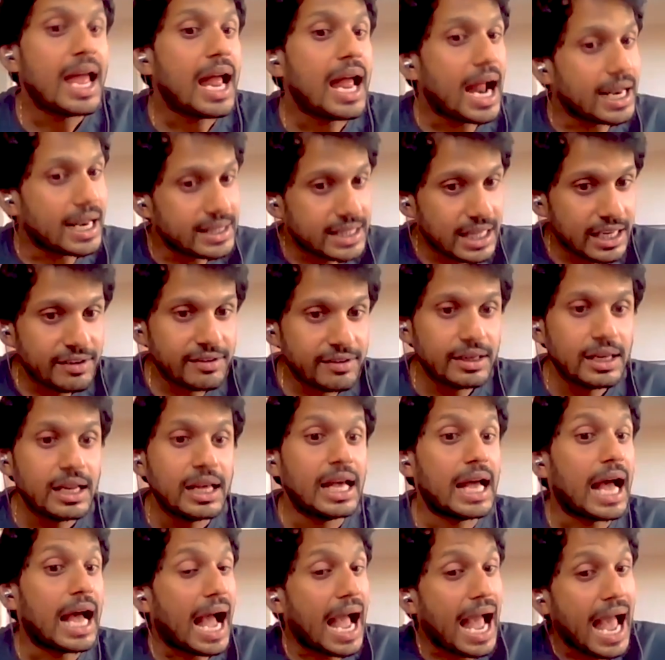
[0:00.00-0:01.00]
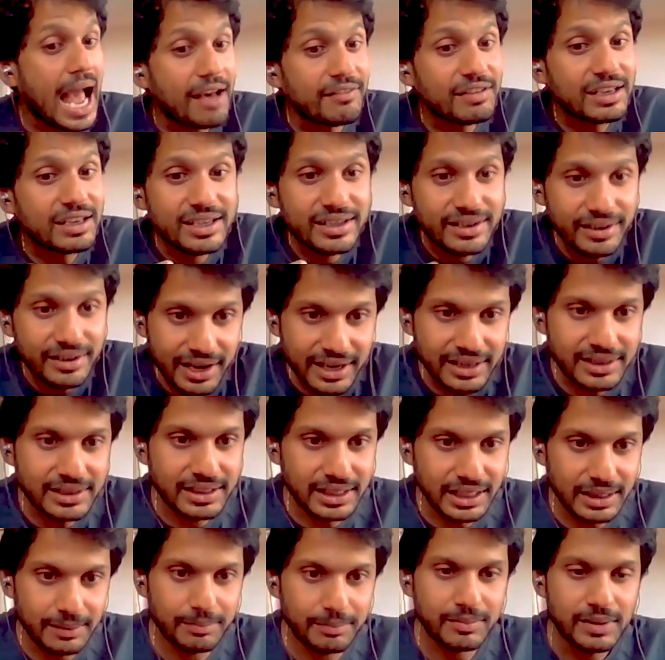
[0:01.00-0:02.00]
them, and then I have a
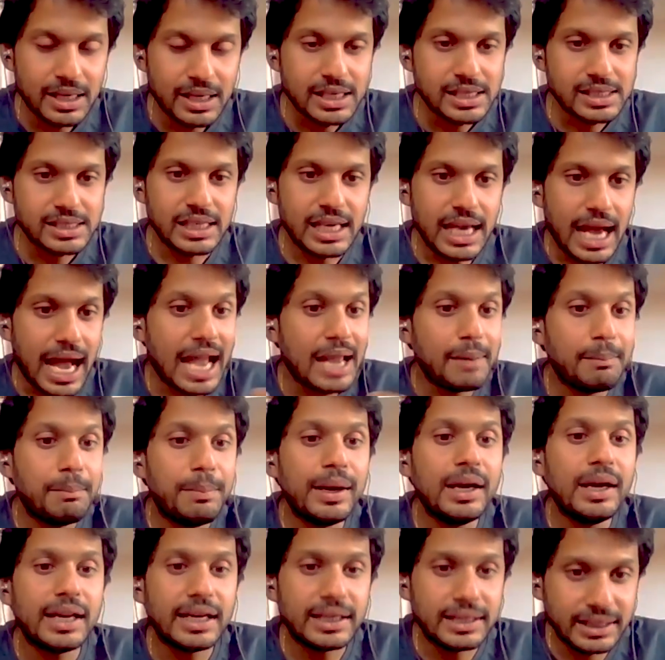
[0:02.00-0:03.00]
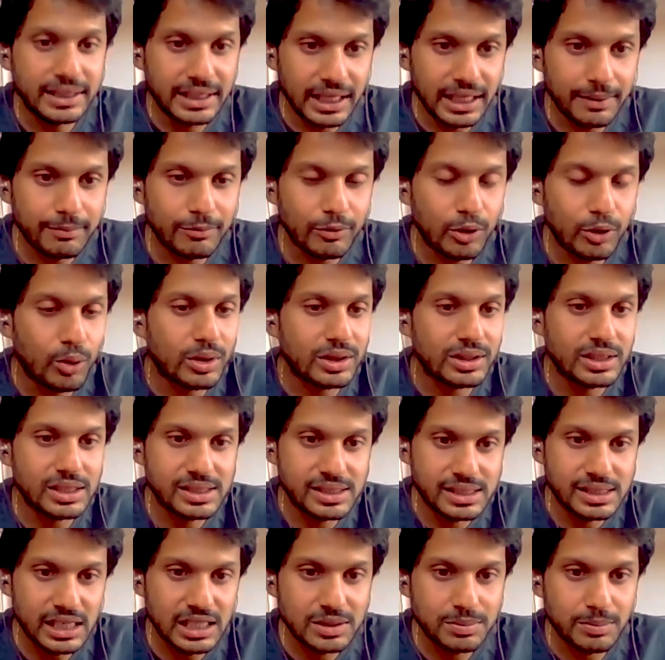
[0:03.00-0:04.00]
great team. See, I built a
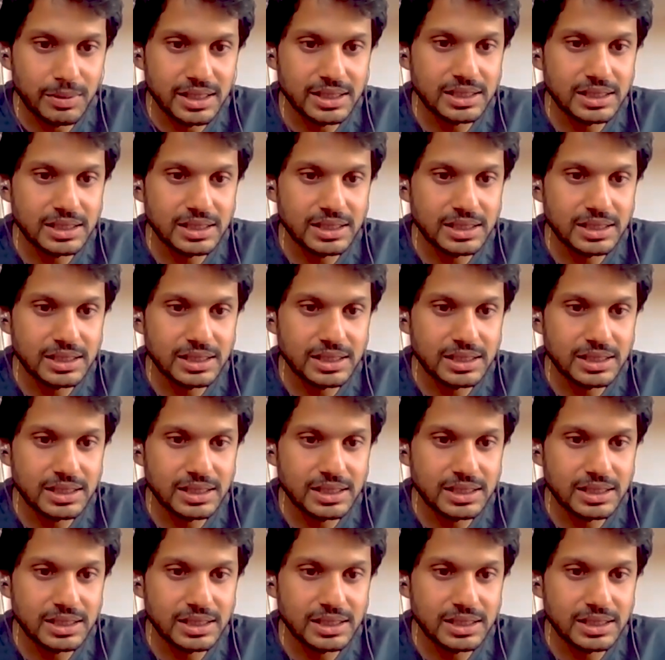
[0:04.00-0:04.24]
team over the